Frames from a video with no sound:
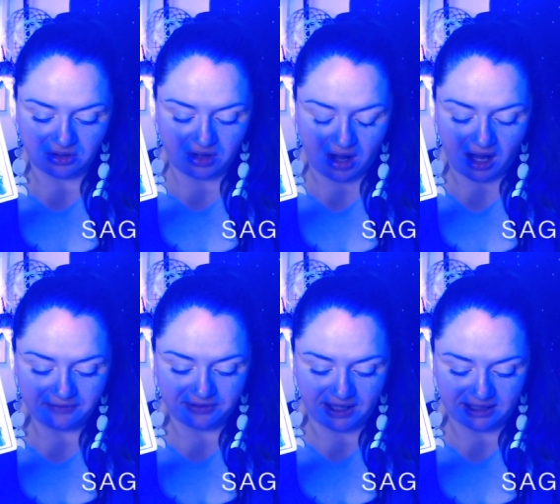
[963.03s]

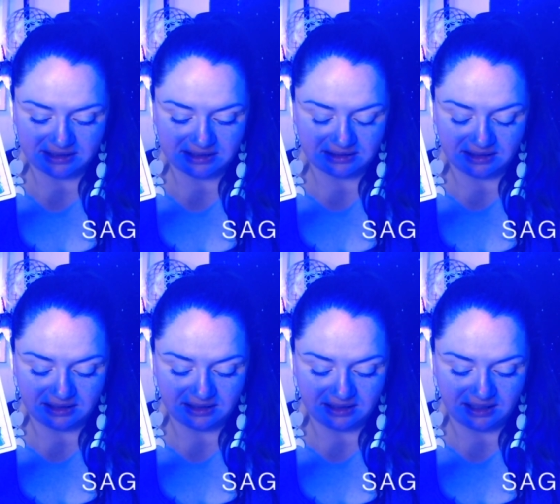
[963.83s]
conflict
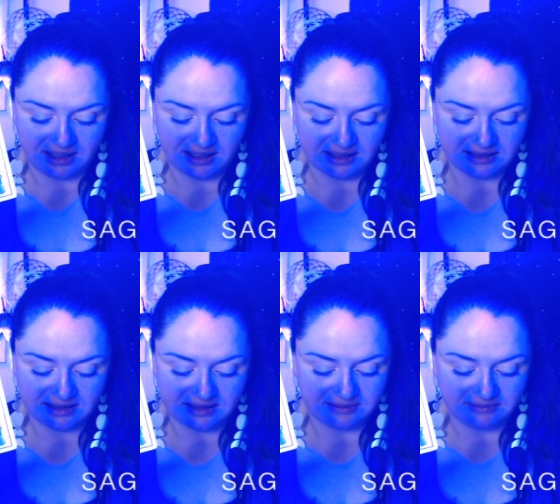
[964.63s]

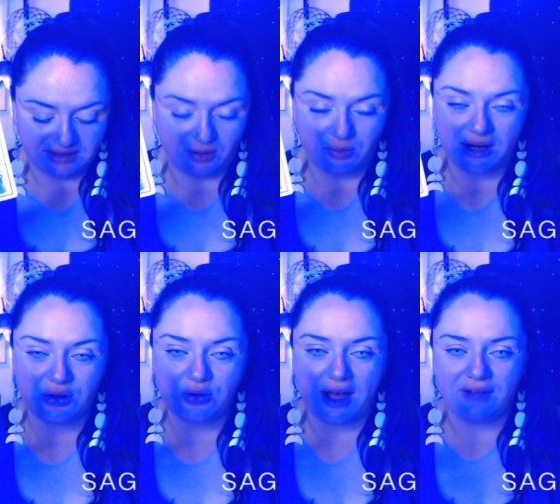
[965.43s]
is like
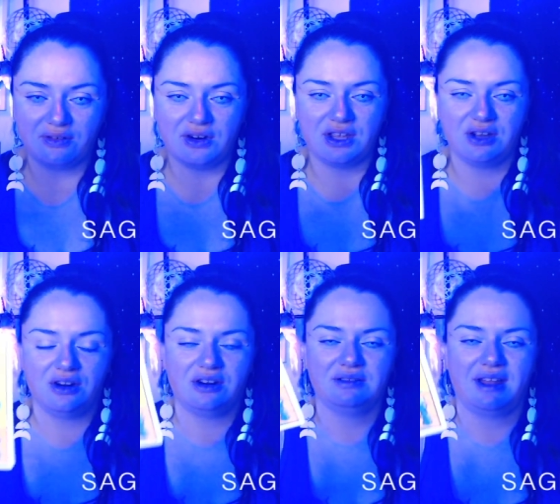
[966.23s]
whoever
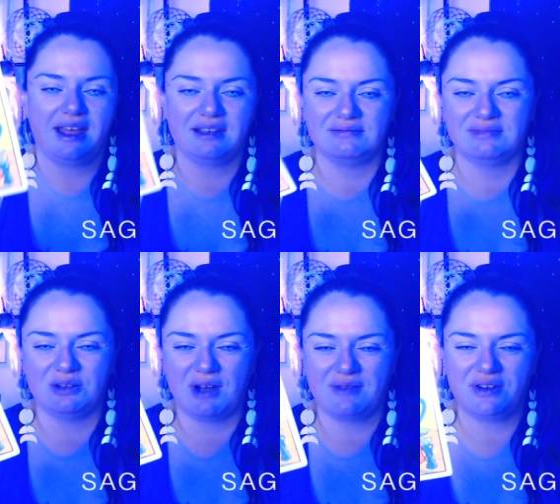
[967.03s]
you're
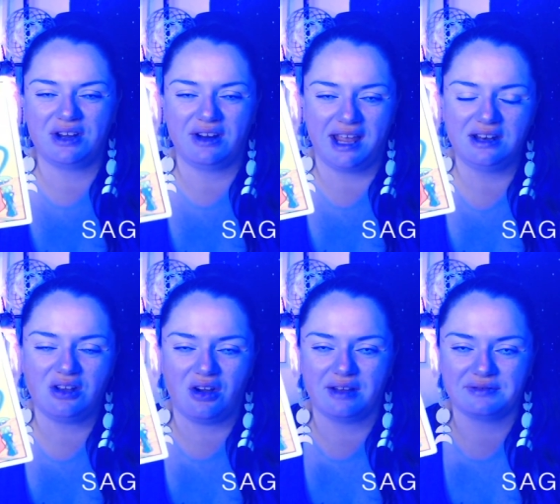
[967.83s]
in
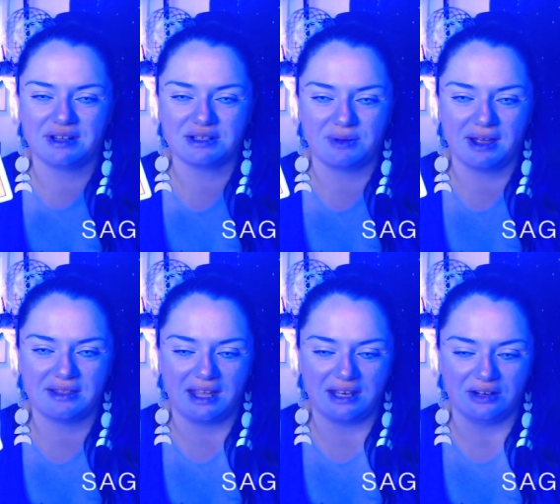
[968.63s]
conflict with
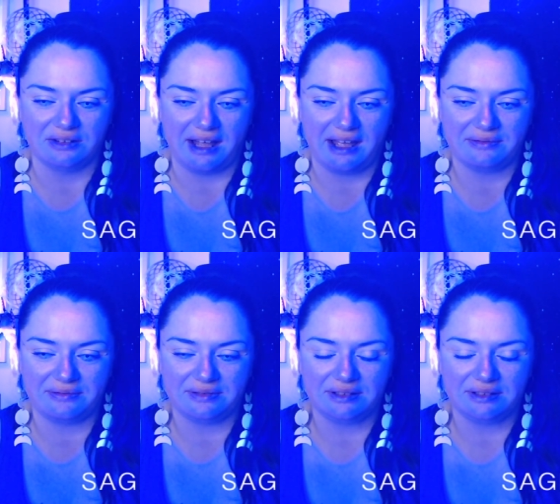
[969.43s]
in your life,